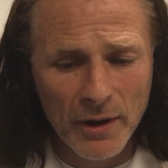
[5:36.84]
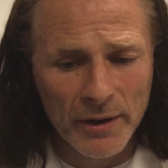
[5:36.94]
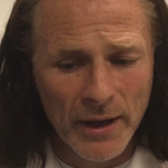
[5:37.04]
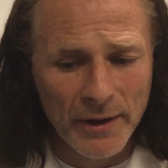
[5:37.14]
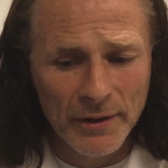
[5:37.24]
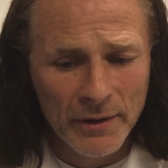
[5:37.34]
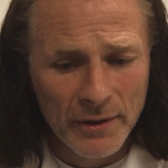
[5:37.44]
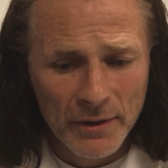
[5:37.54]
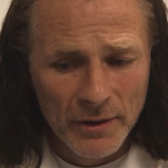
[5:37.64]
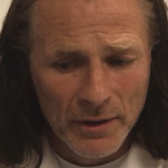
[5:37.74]
Again,
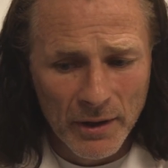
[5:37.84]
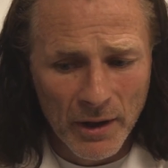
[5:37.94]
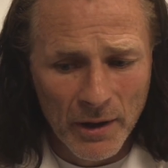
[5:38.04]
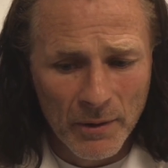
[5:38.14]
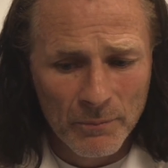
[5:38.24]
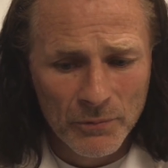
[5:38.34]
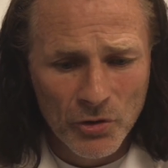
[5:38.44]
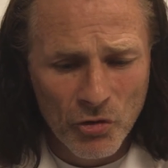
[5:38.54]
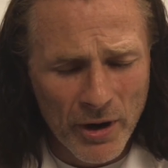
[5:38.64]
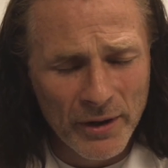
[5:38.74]

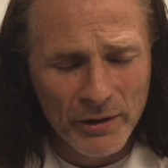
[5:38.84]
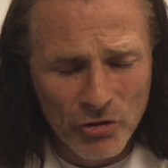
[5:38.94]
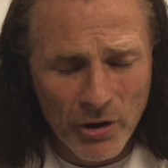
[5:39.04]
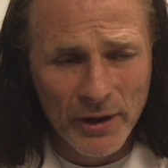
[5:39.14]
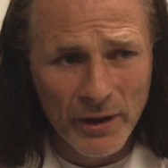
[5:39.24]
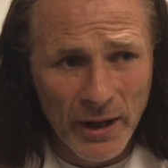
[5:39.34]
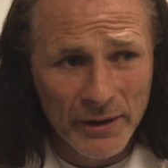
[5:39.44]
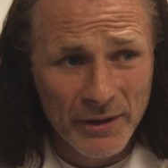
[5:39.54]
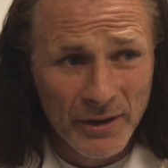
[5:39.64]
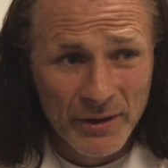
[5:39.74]
great
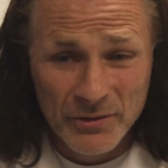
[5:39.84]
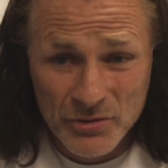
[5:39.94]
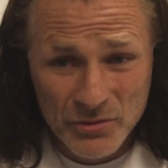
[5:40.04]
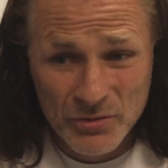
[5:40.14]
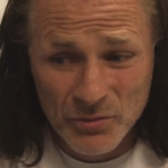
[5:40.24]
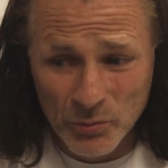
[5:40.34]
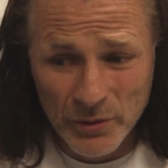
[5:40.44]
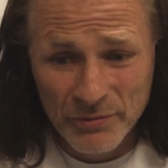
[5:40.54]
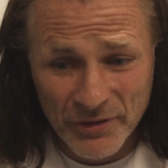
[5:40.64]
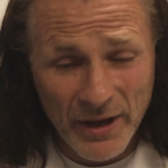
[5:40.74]
lad.
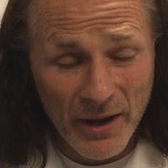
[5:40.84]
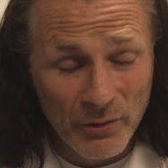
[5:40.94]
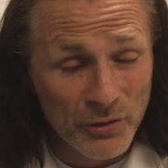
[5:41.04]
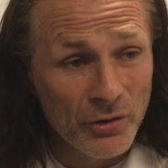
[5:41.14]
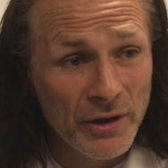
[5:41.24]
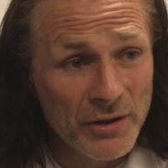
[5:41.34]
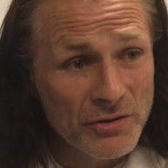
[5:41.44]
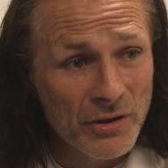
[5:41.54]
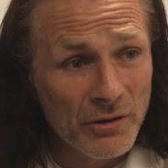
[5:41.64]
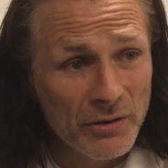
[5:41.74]
We forget how young he
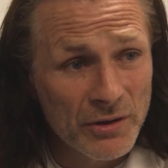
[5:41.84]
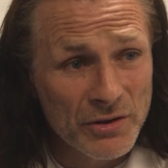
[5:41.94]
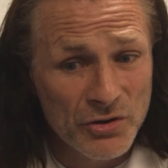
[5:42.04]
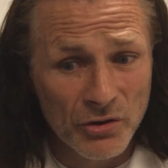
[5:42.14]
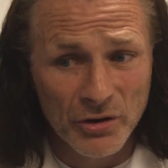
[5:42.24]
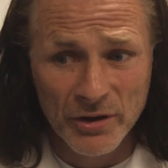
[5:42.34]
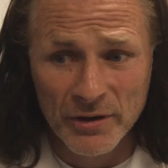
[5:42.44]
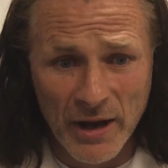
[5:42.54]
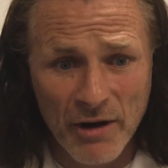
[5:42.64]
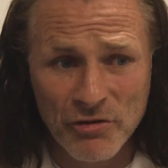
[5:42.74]
is, you know. He's younger
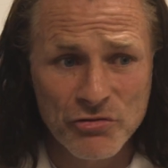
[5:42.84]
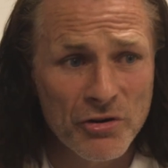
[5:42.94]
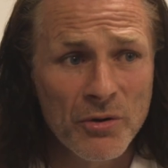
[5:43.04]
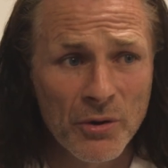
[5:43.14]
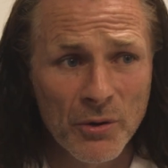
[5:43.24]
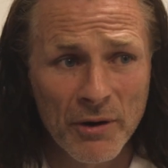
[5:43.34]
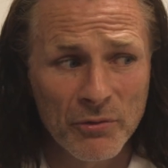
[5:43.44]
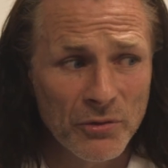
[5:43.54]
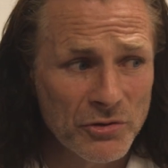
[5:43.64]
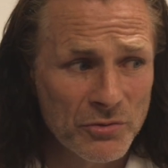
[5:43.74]
than Aaron Drew,
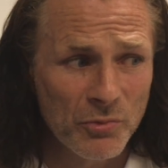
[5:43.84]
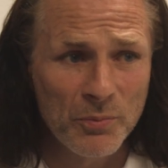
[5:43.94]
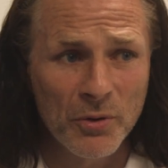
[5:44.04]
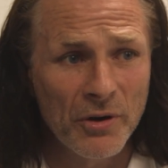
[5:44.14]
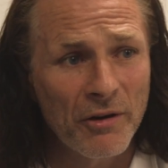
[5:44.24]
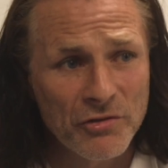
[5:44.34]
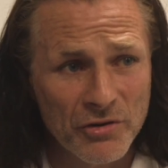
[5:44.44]
we've put a